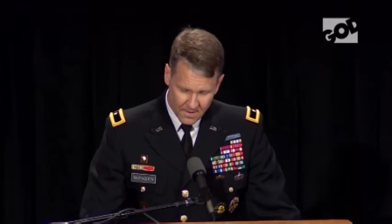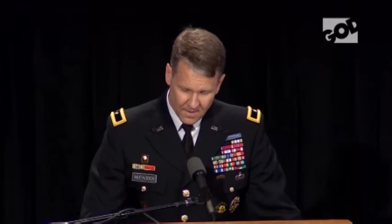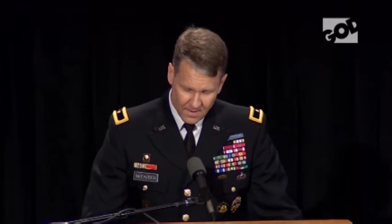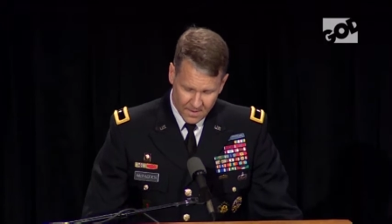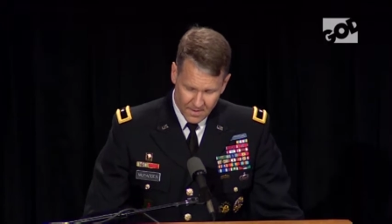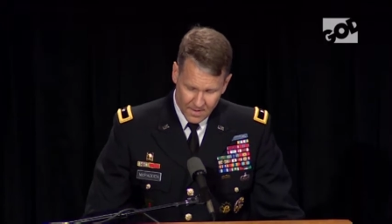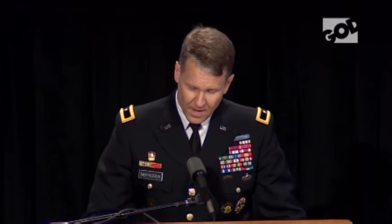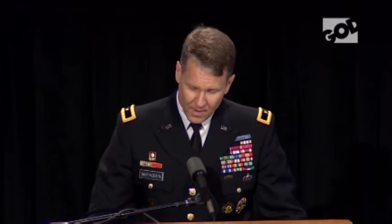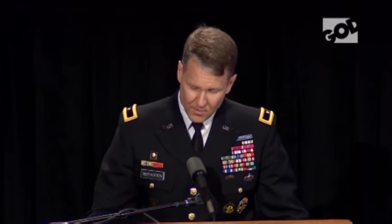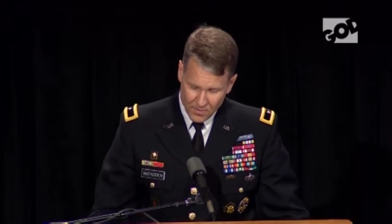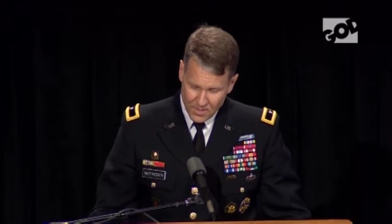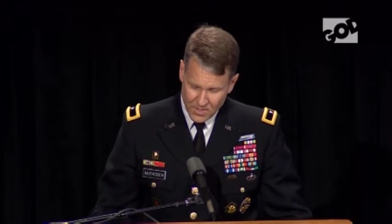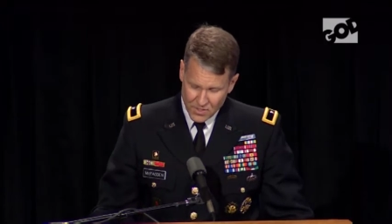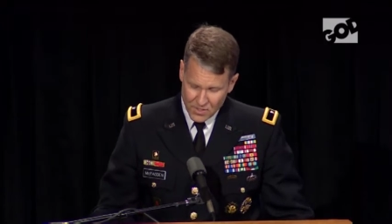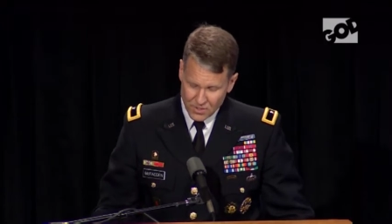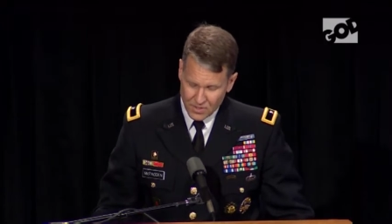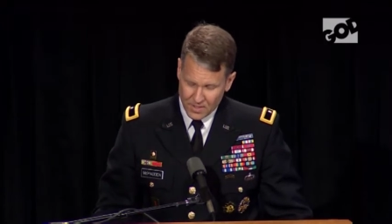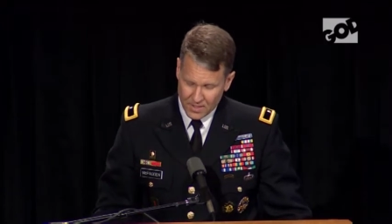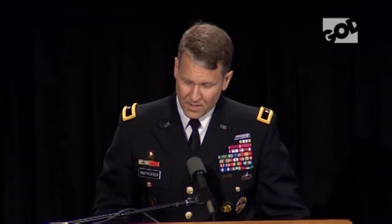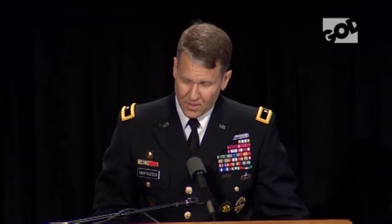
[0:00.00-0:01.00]
And I
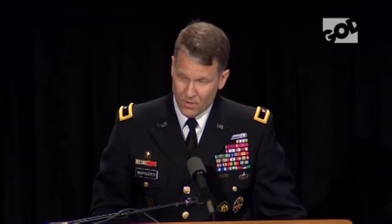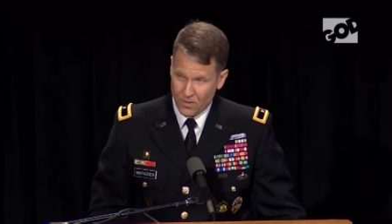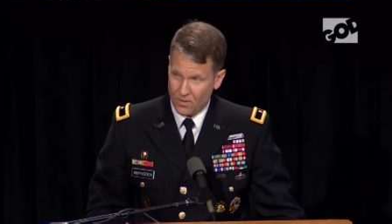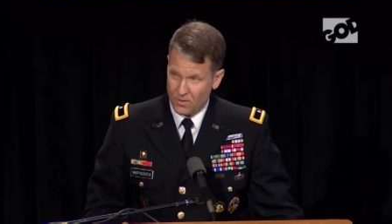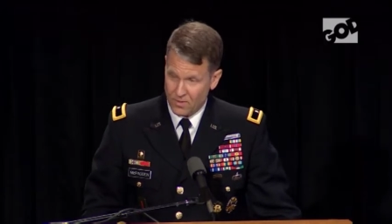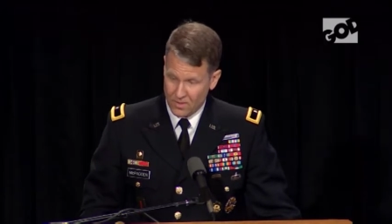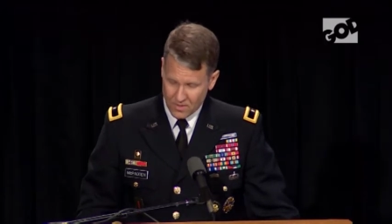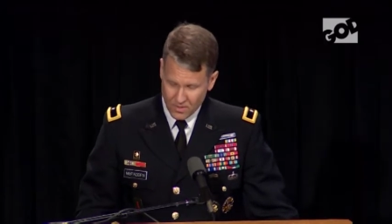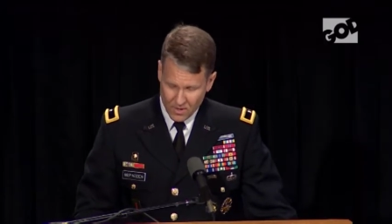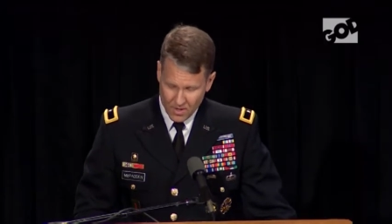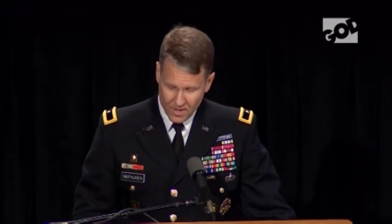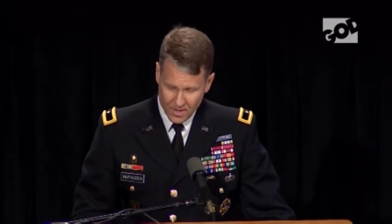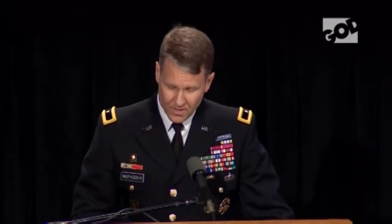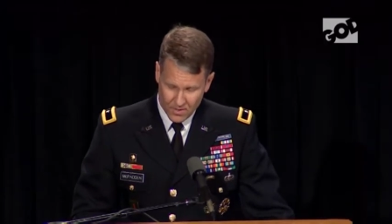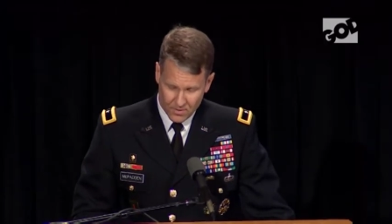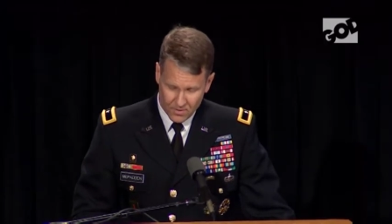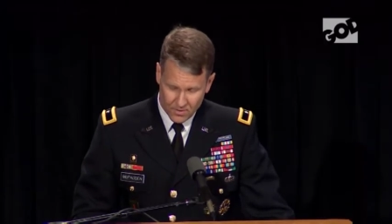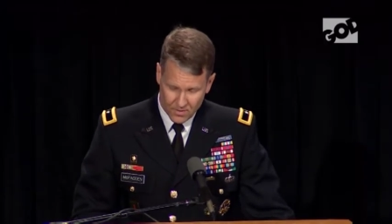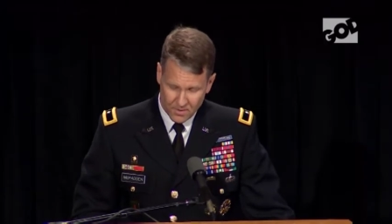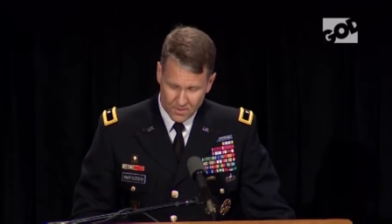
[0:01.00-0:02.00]
recently heard the
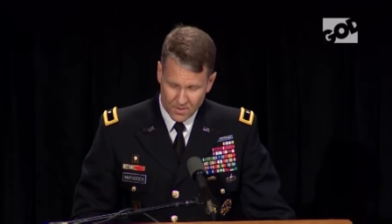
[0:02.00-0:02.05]
daughter